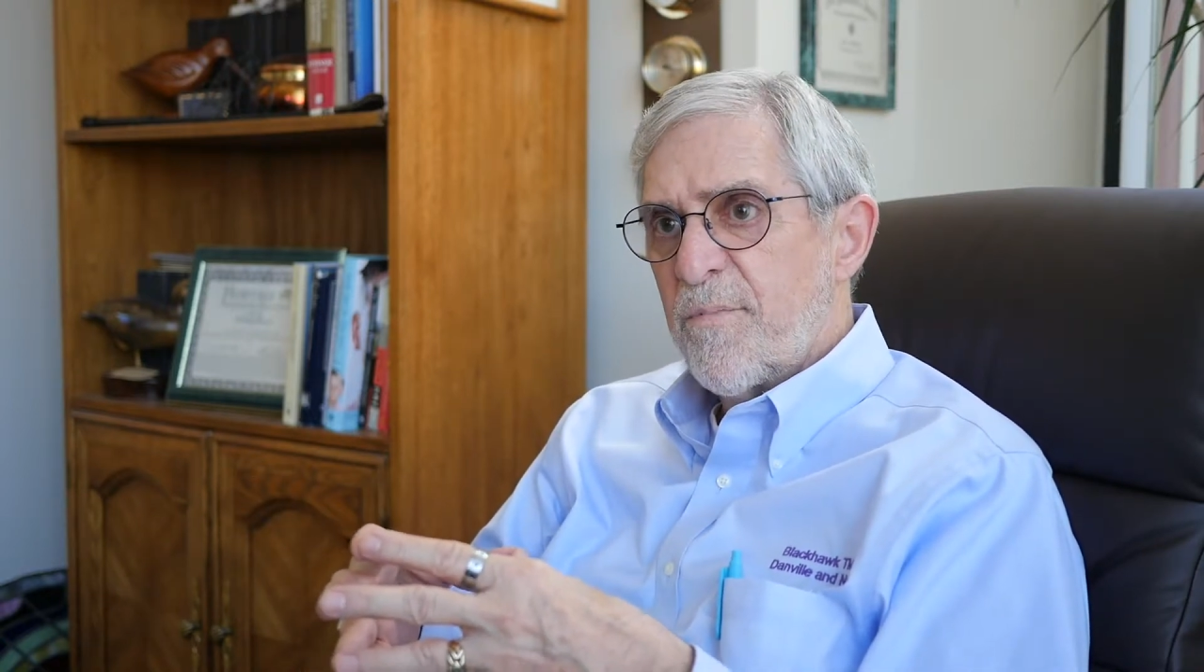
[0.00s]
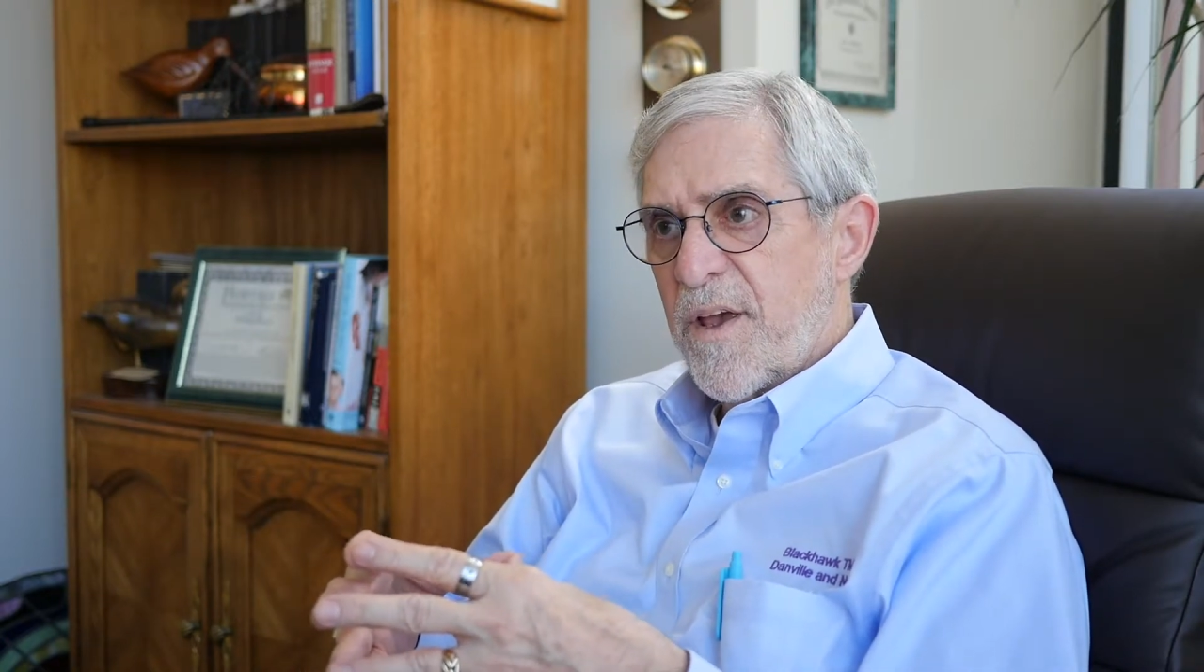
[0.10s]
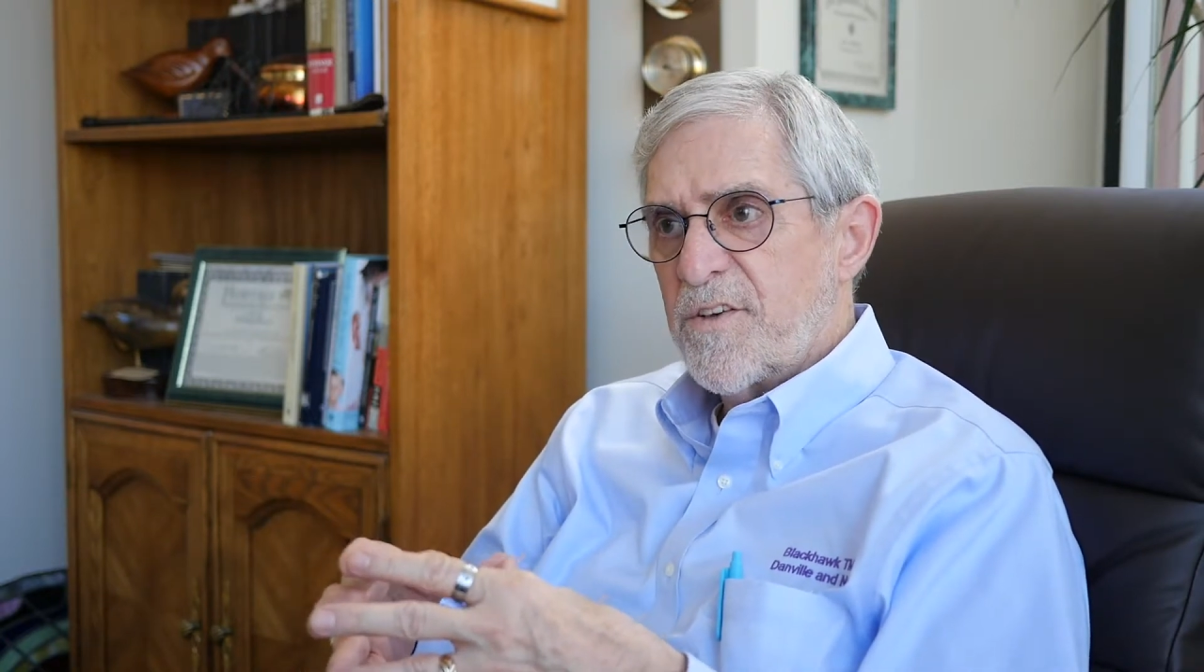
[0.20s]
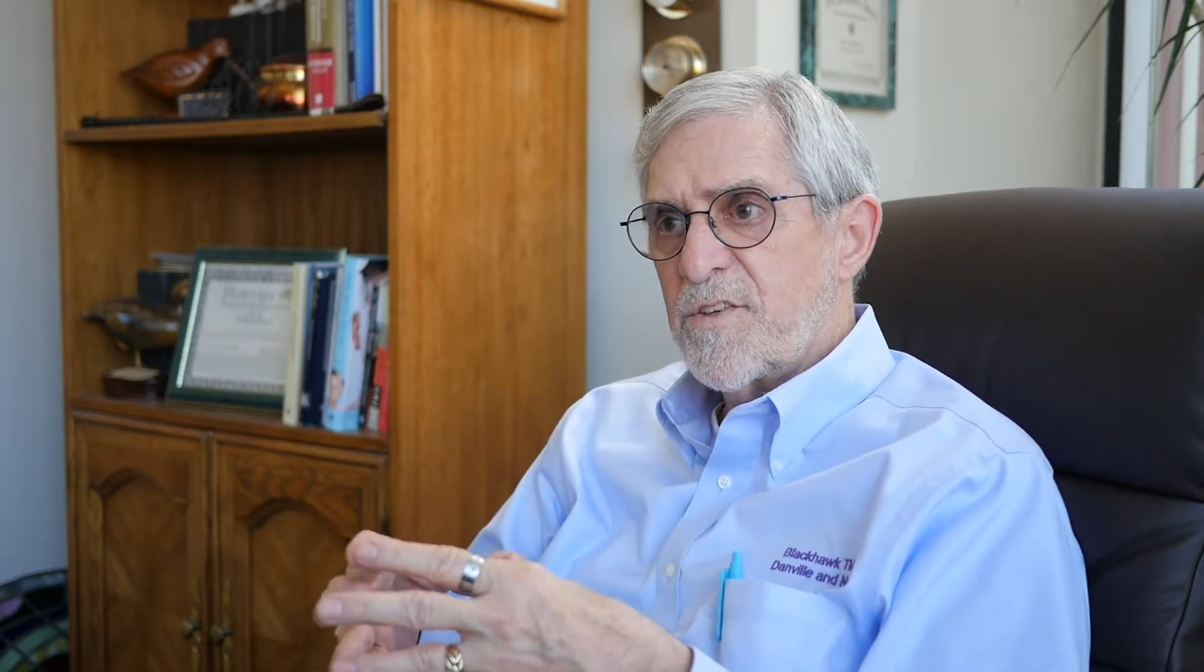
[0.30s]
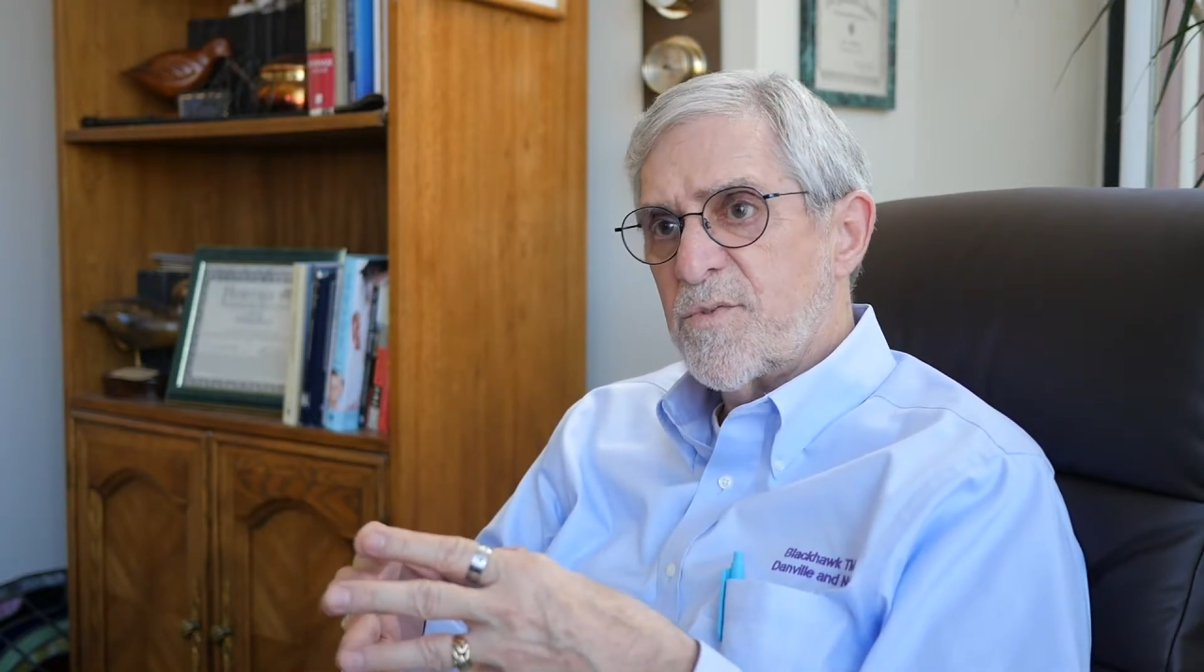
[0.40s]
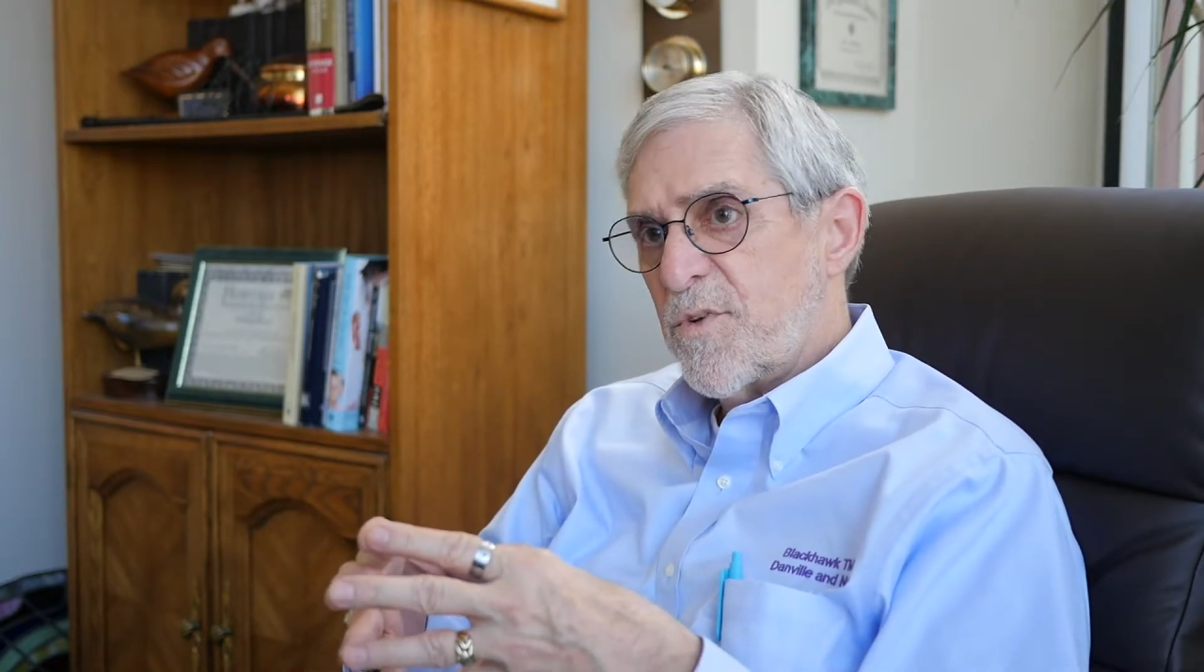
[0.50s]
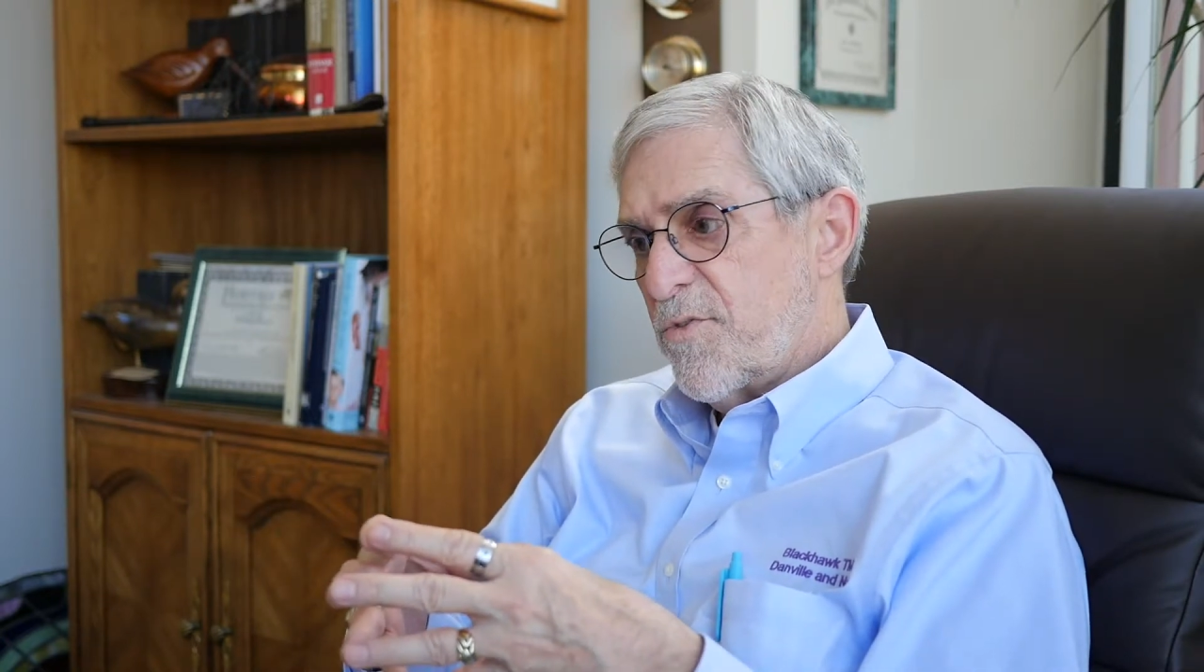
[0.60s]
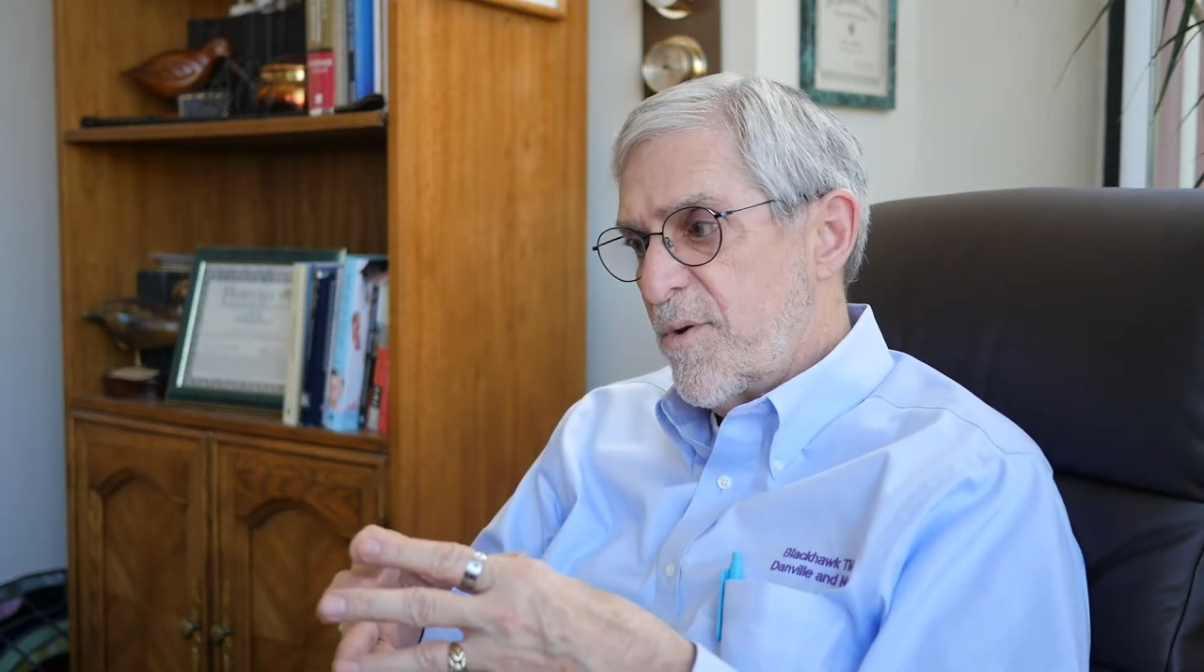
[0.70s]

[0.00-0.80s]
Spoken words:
patients with